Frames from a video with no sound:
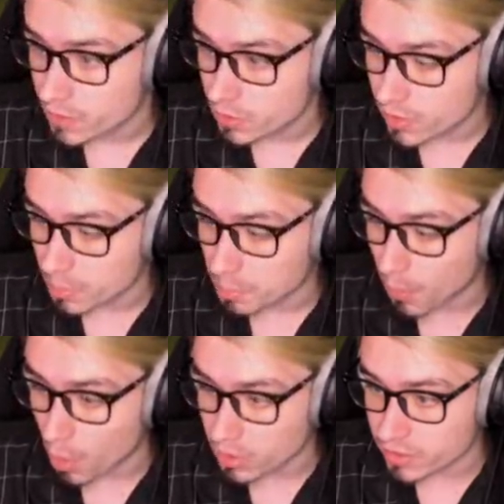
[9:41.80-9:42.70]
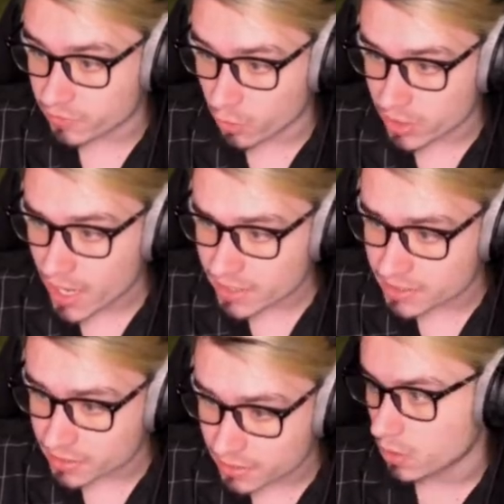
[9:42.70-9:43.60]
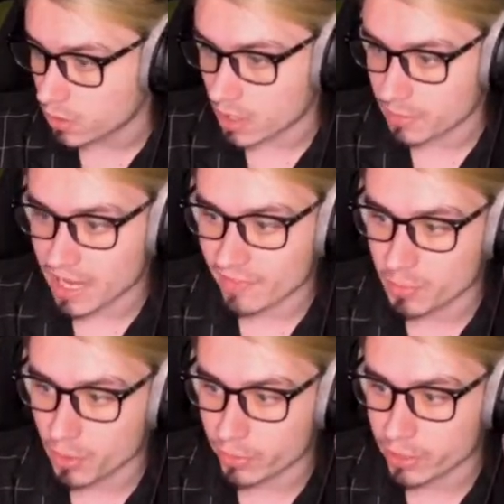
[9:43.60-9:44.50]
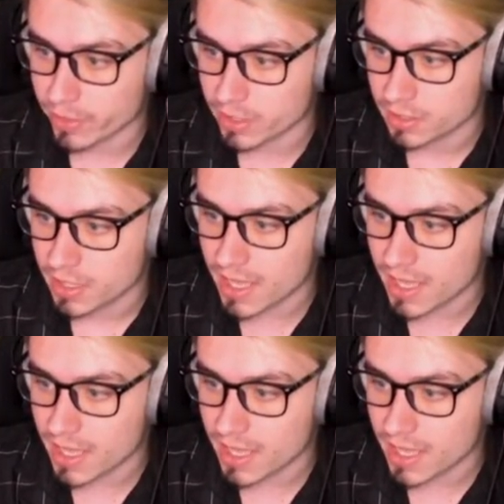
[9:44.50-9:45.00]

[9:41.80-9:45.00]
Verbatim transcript: You can bowl in Fortnite? Hold on, I'm gonna have to bowl real quick.